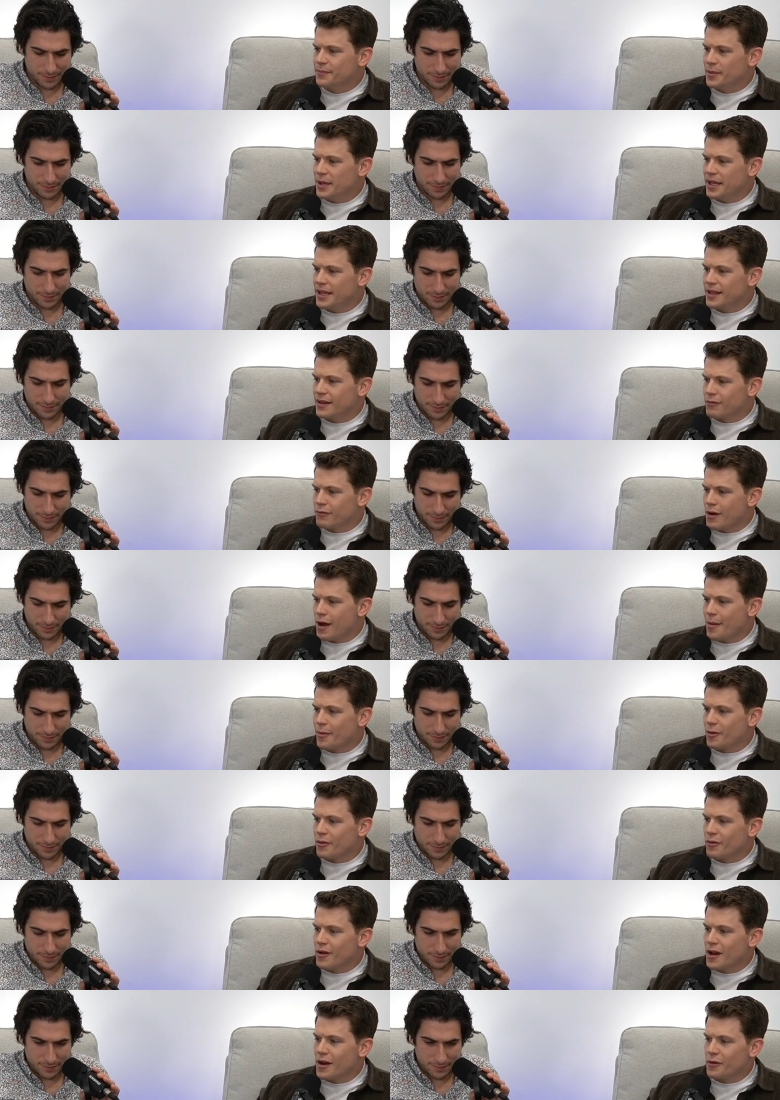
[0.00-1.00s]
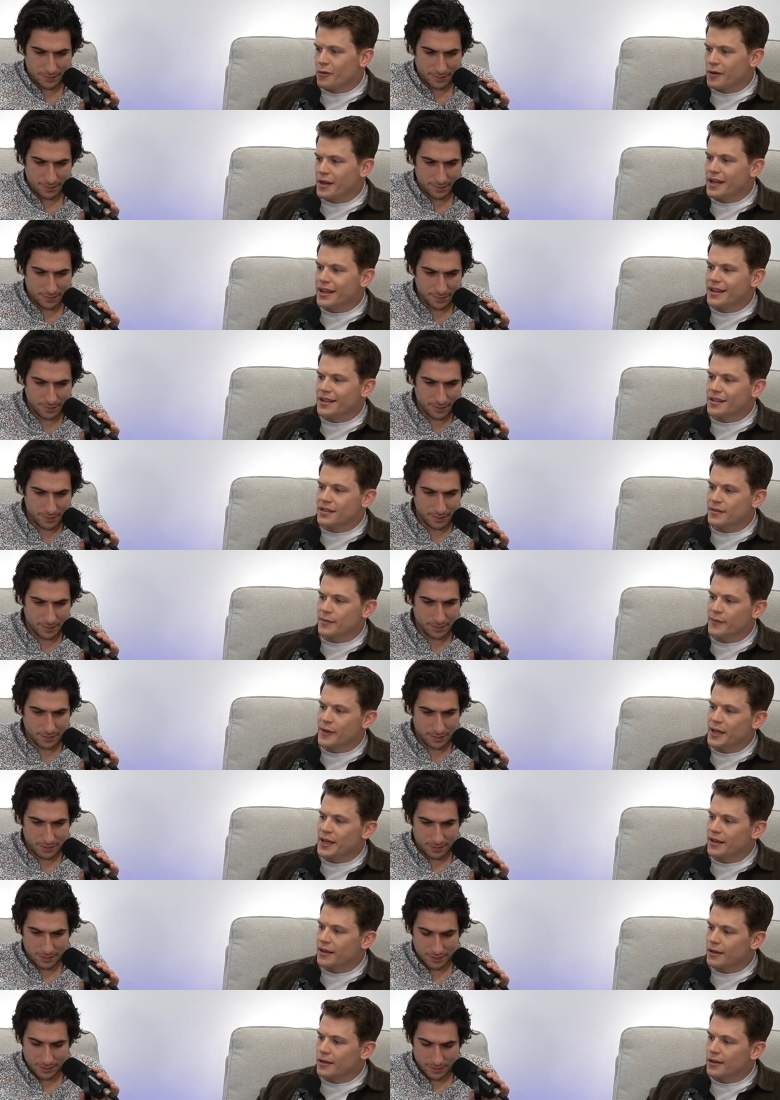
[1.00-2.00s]
Speaker 1: big Robert Rodriguez
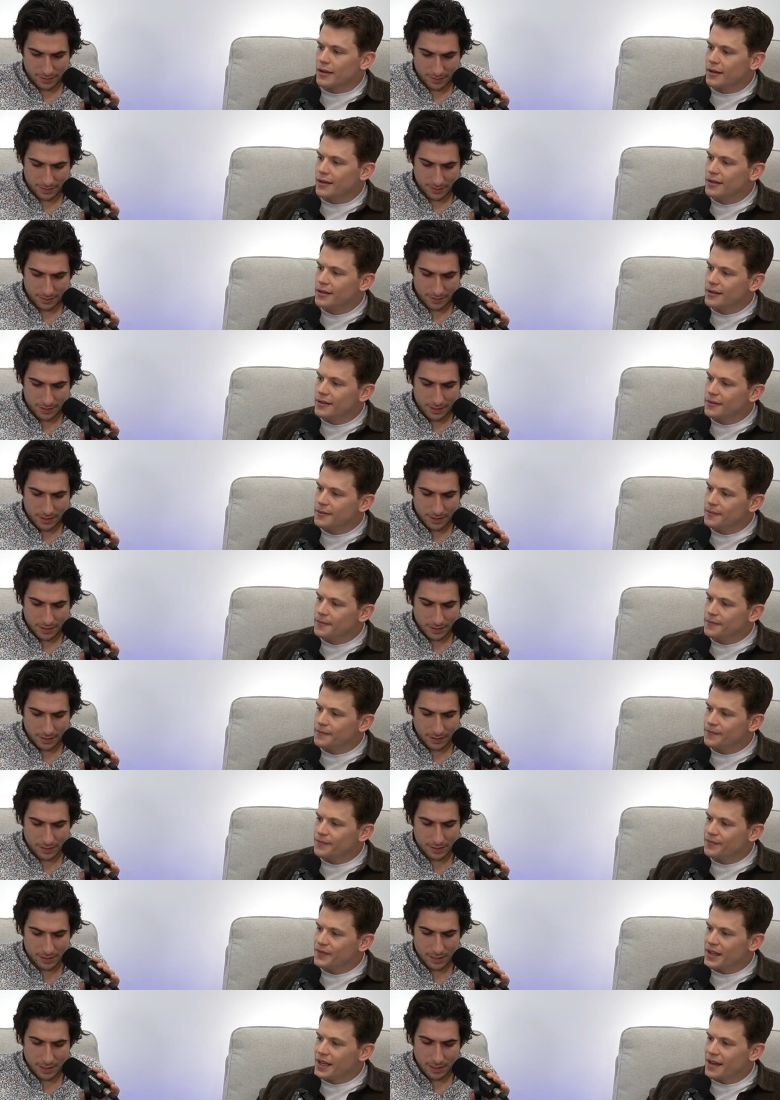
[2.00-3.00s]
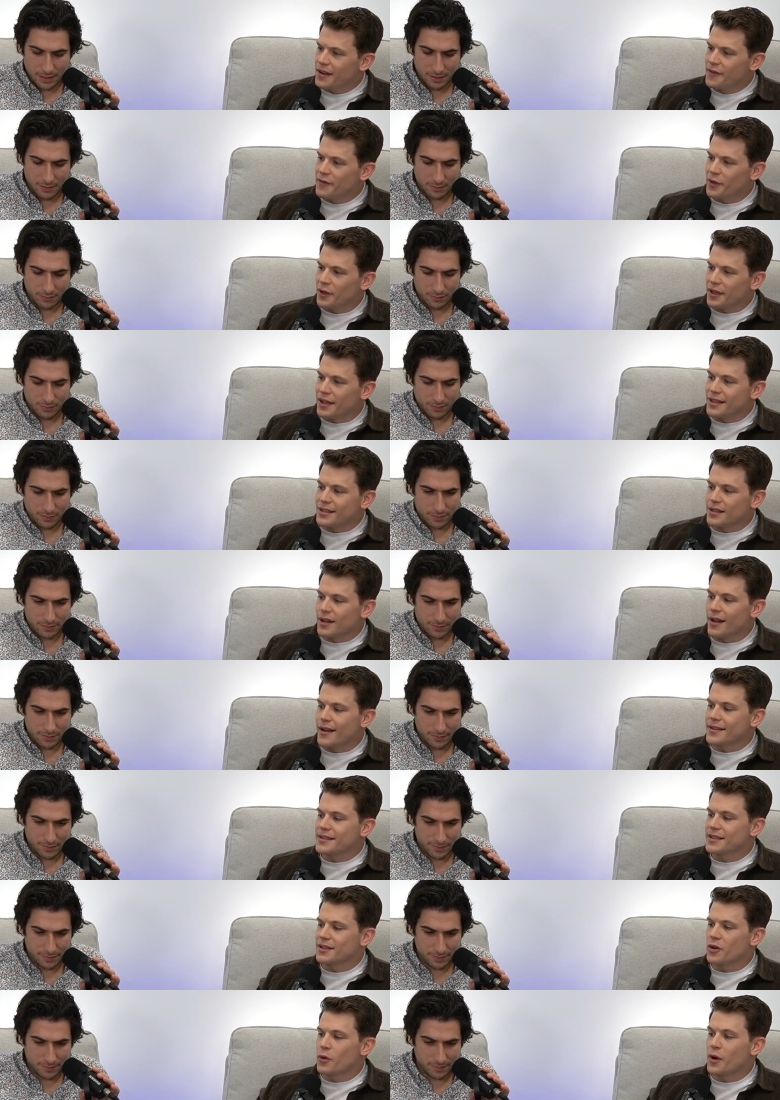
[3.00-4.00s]
vehicle? Let's see. I feel like he's
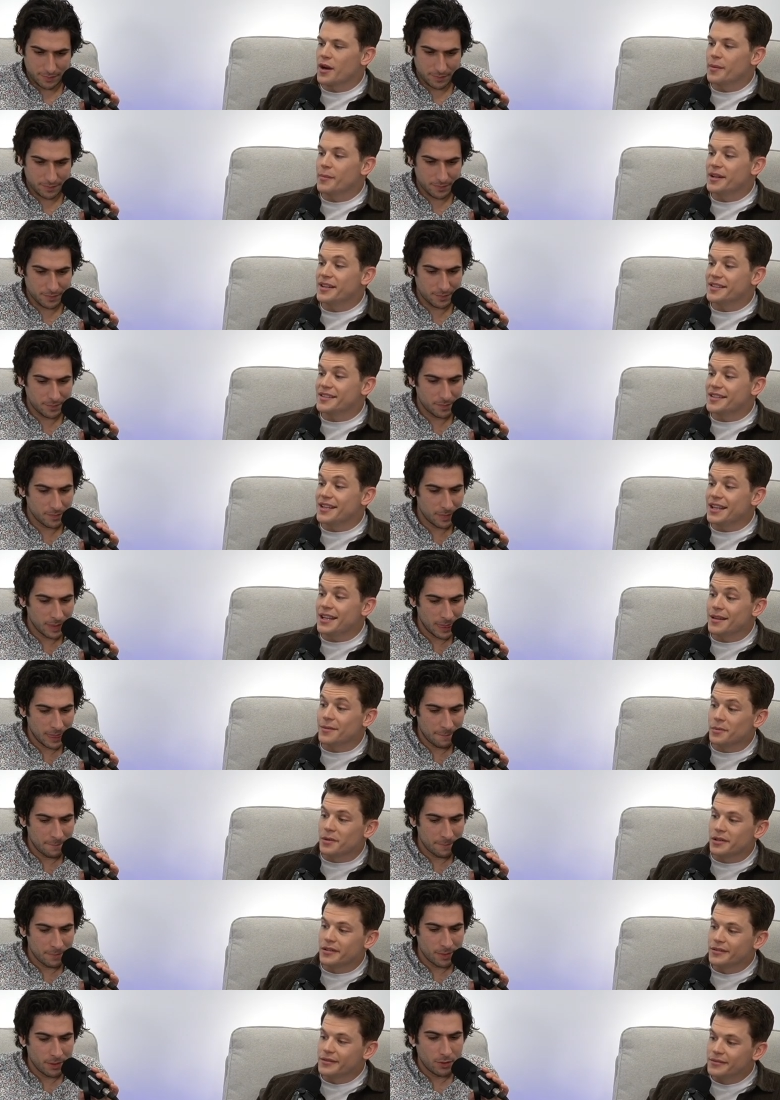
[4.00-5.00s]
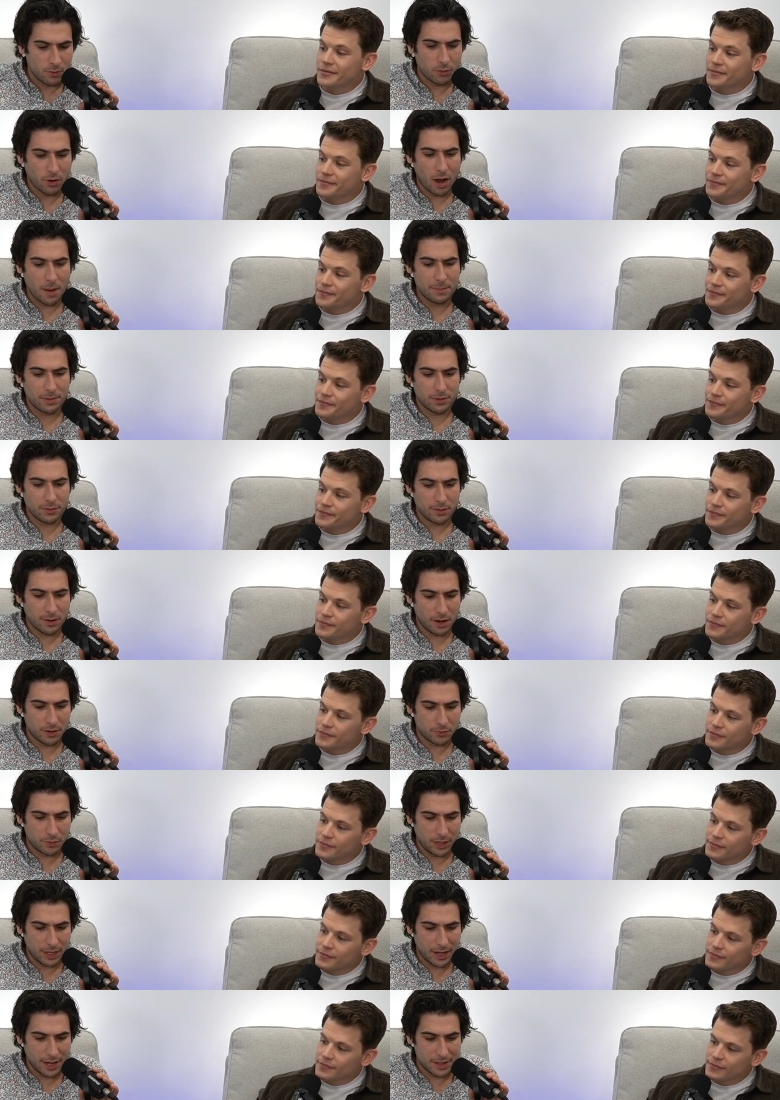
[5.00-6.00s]
lost quite a bit of steam.
Speaker 2: Robert
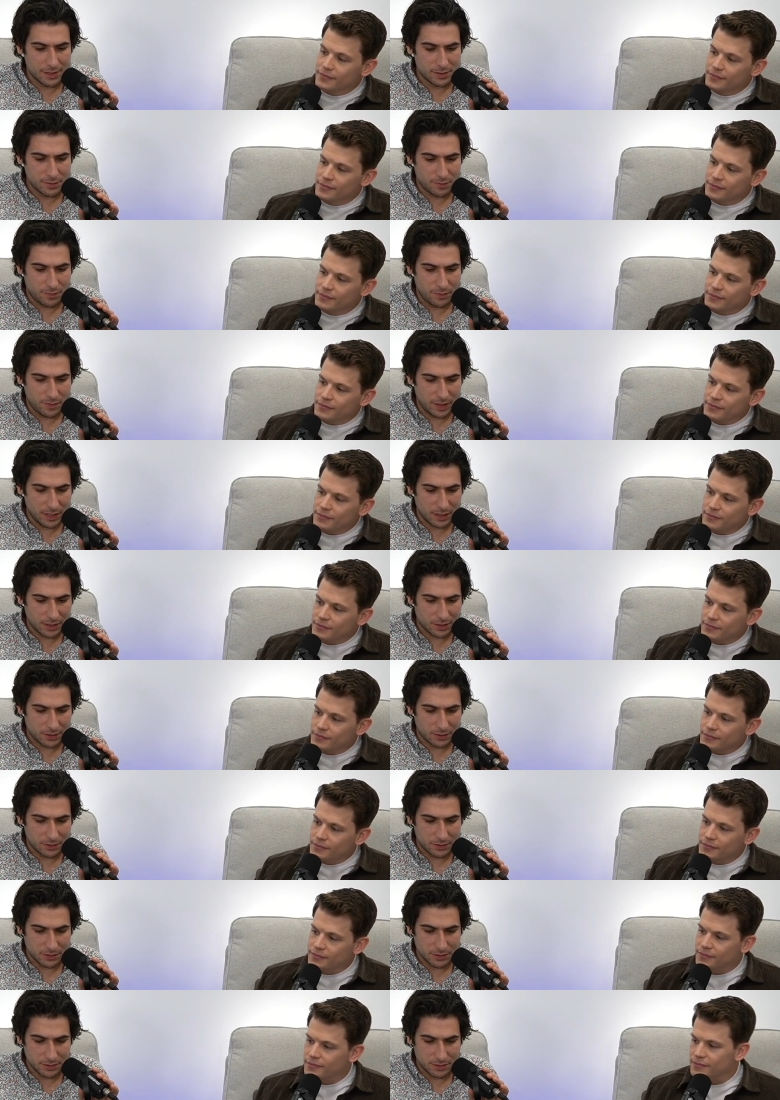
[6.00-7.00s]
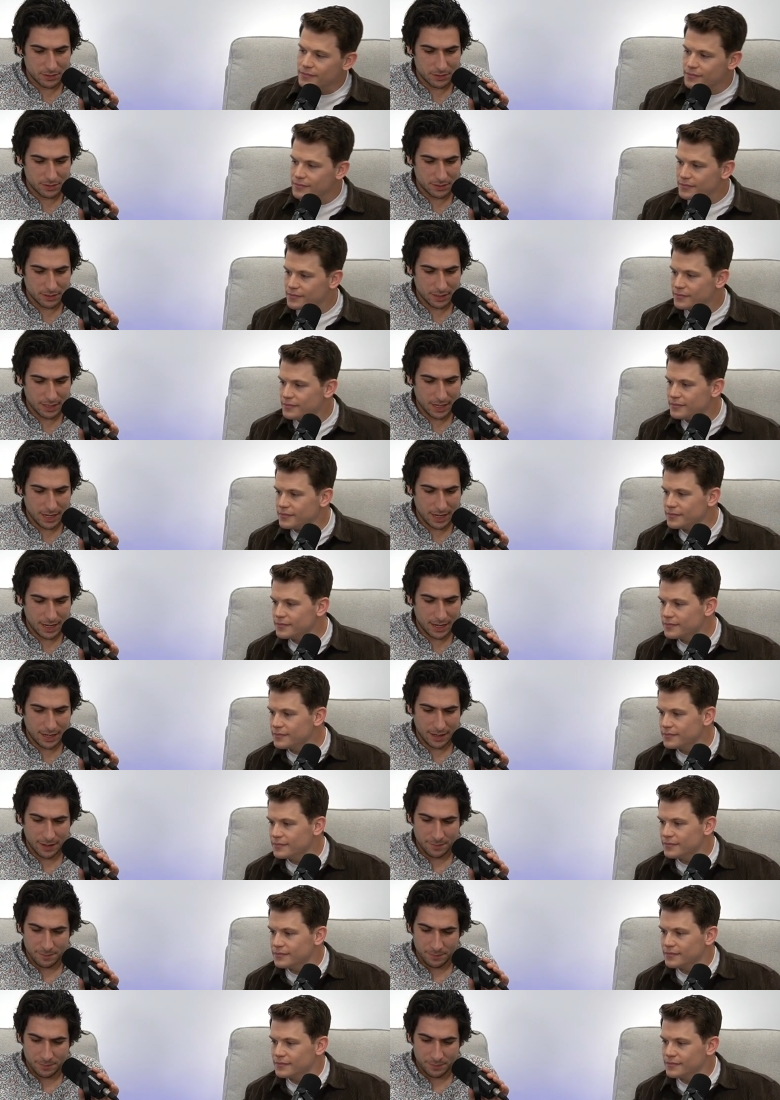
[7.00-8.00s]
Rodriguez vehicles. Uh,
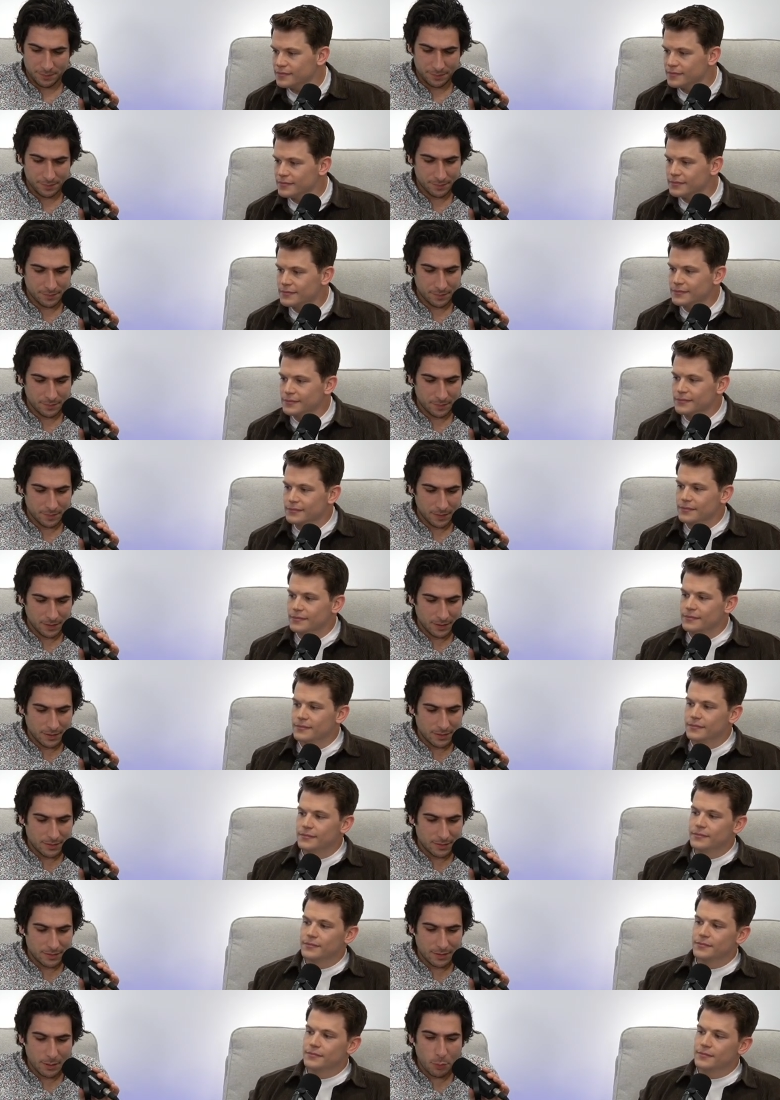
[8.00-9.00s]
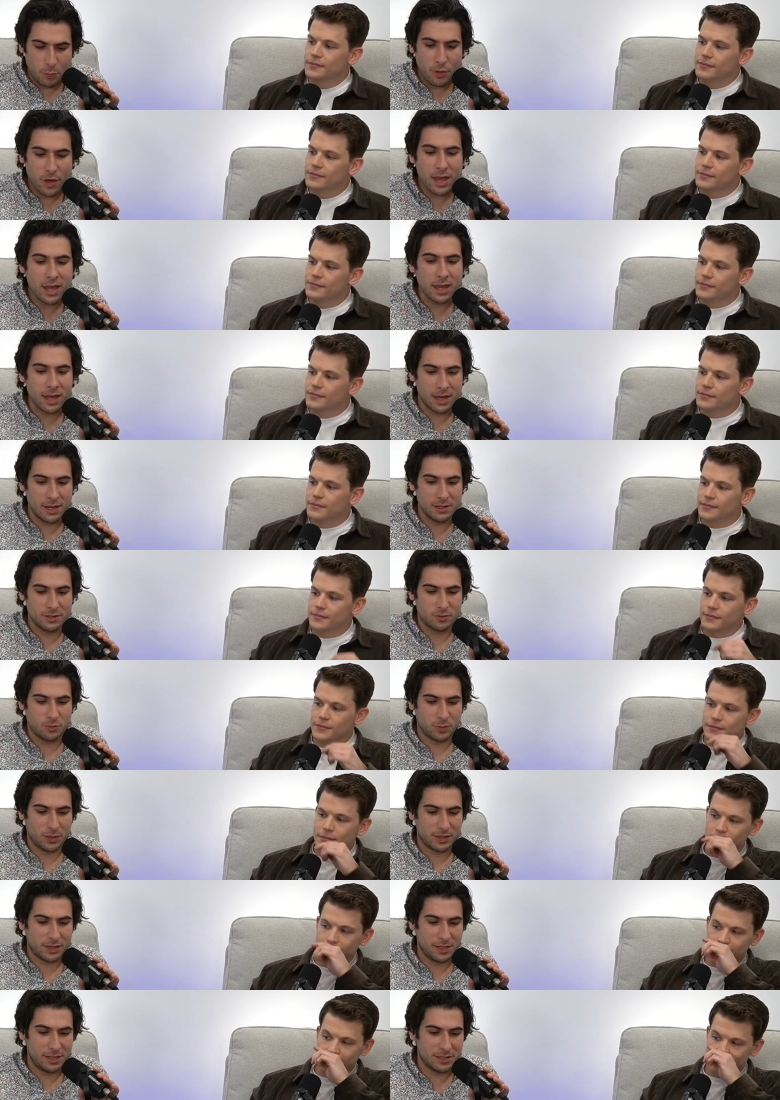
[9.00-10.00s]
the thing is with
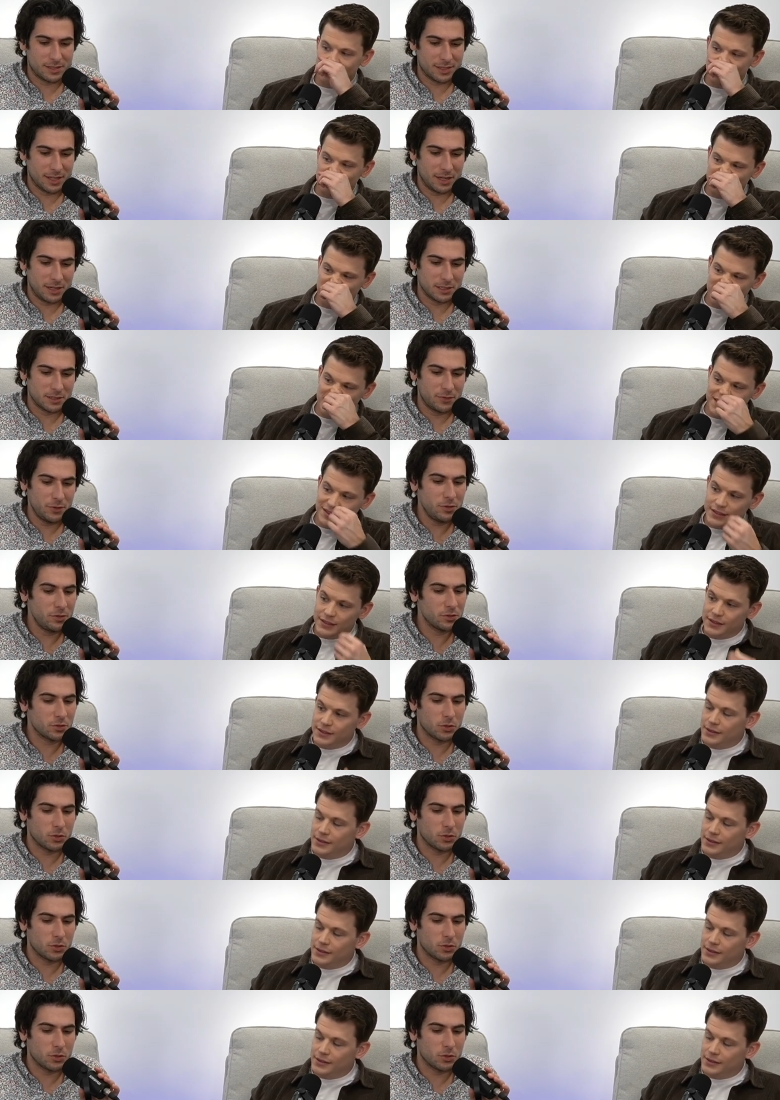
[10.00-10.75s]
these things, if you just